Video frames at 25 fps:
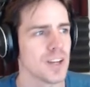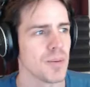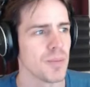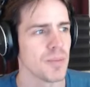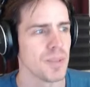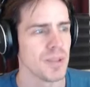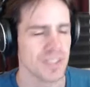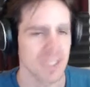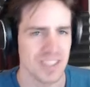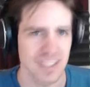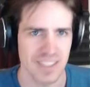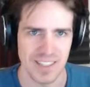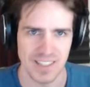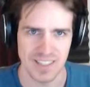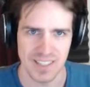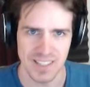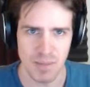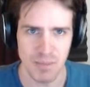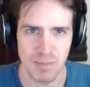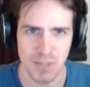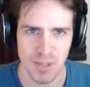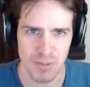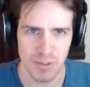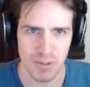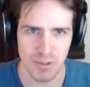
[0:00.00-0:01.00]
but it's, it's a
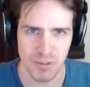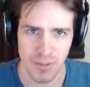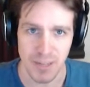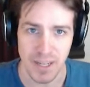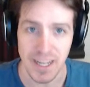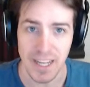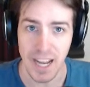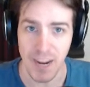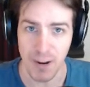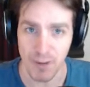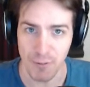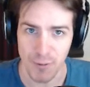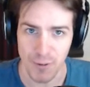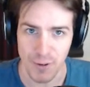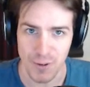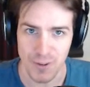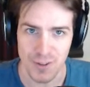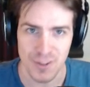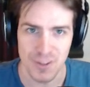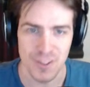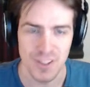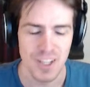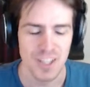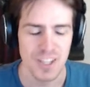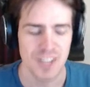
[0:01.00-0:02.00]
symptom of my
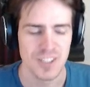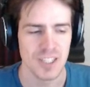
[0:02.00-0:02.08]
efforts